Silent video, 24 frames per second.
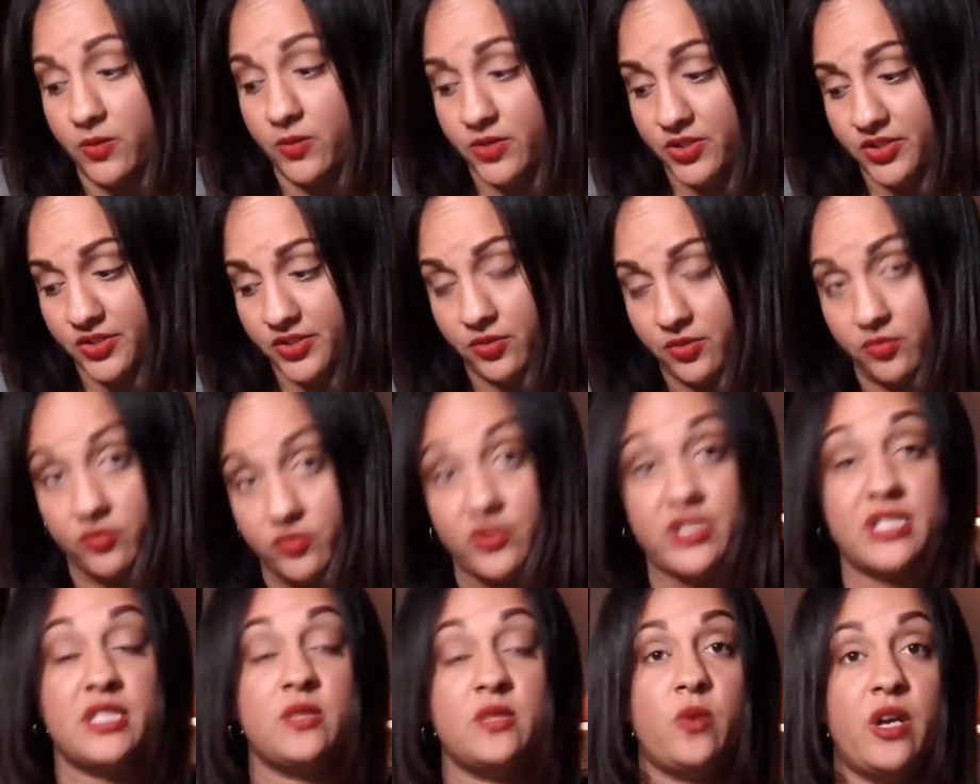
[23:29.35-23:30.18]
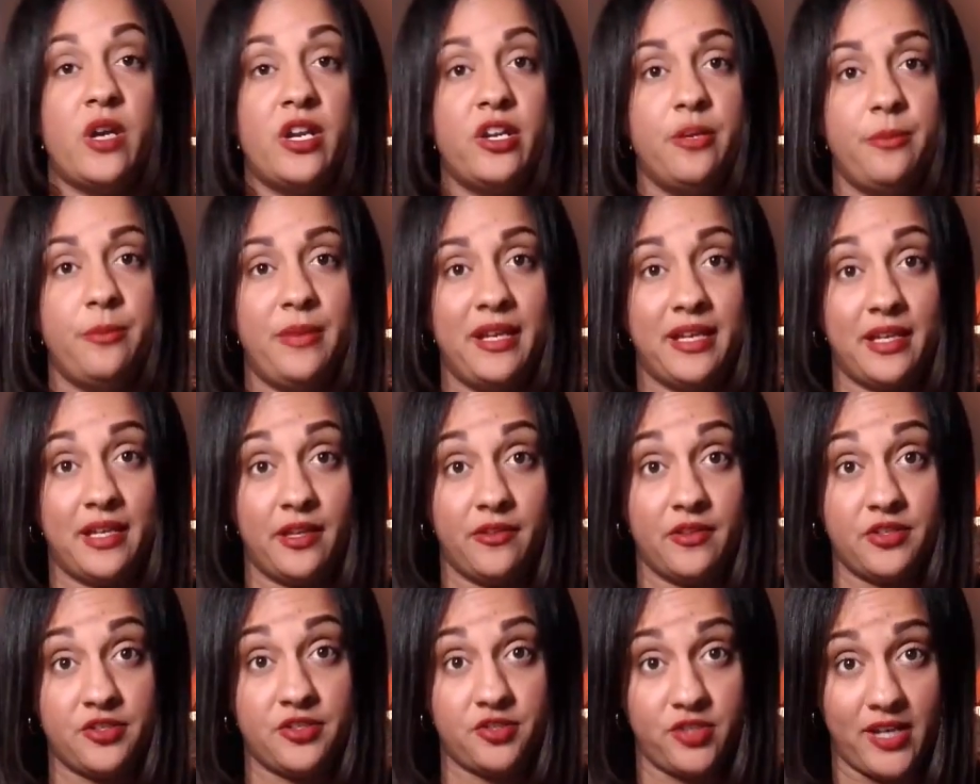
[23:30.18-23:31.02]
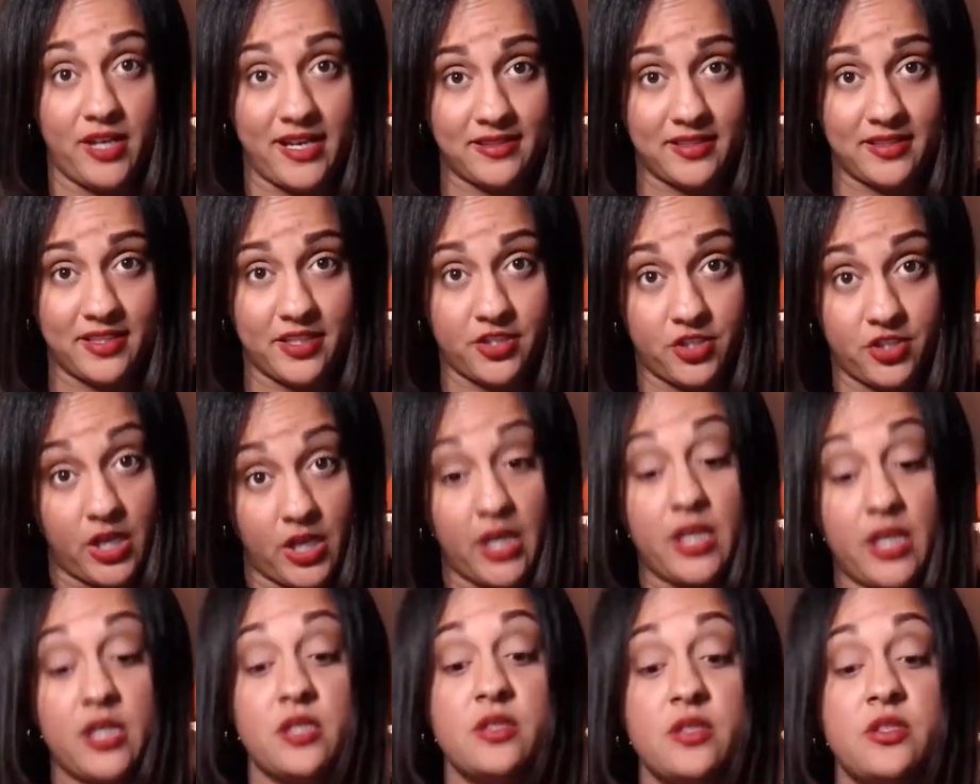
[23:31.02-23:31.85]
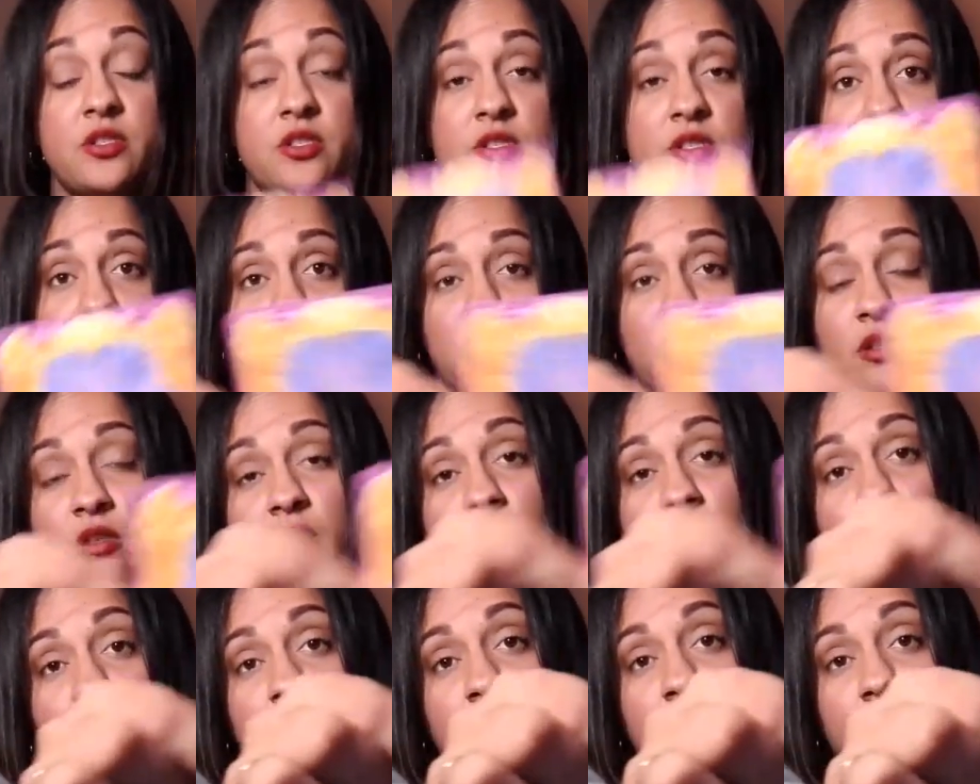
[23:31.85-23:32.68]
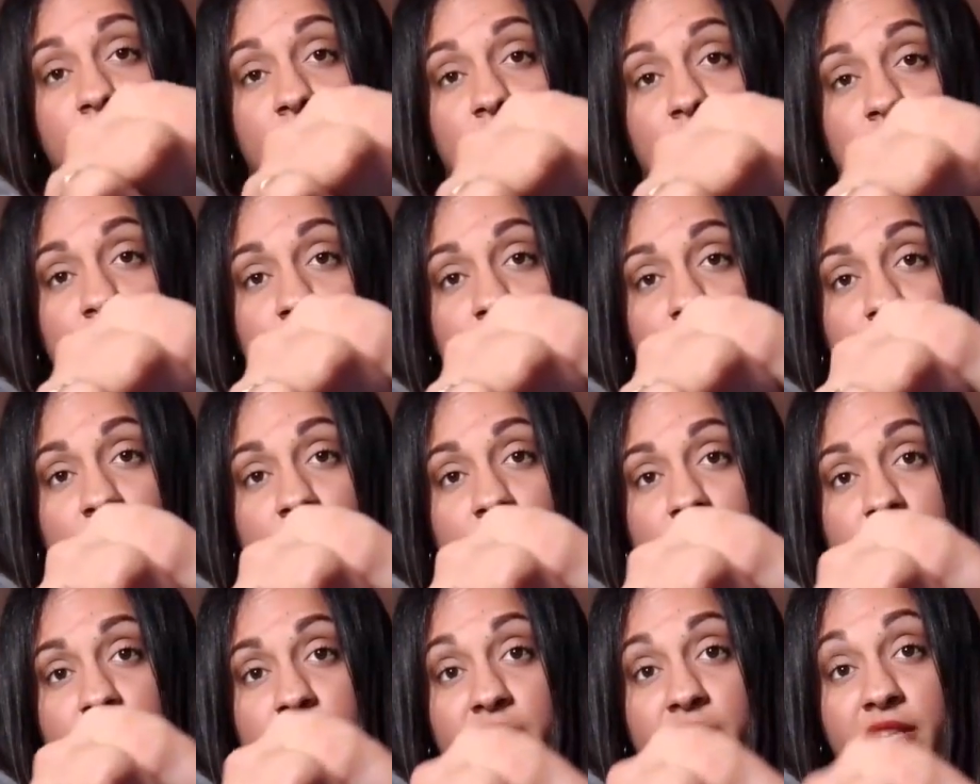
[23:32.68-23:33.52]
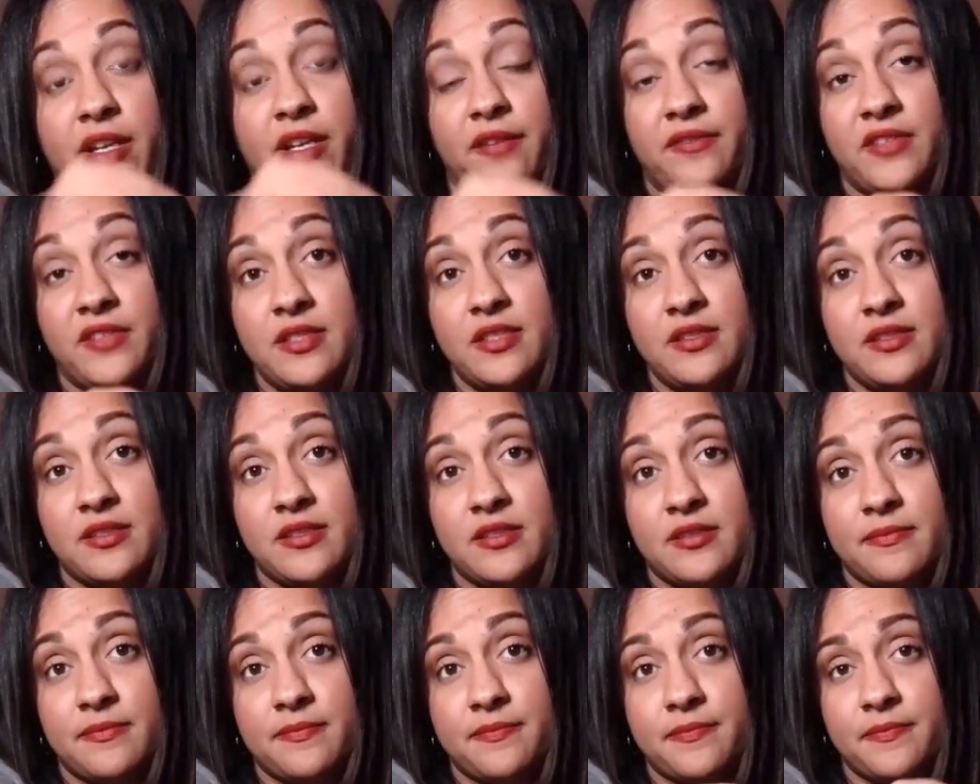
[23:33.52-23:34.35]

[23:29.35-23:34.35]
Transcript: which is the reason why you're making this drastic change, forgiveness.